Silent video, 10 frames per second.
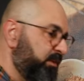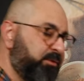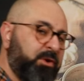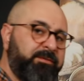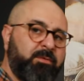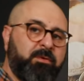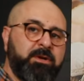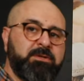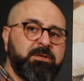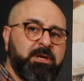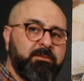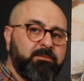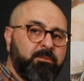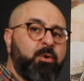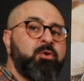if you ever wanted to
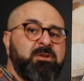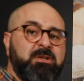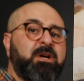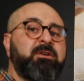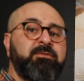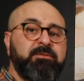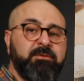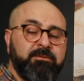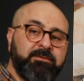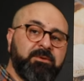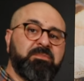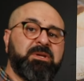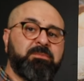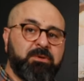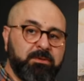get more love from
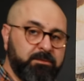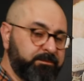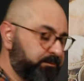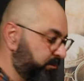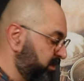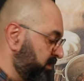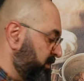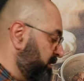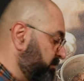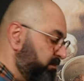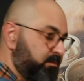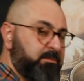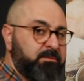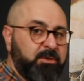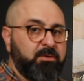people,
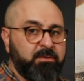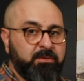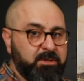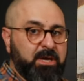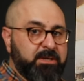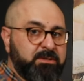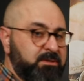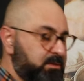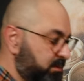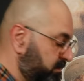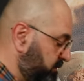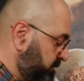your guests,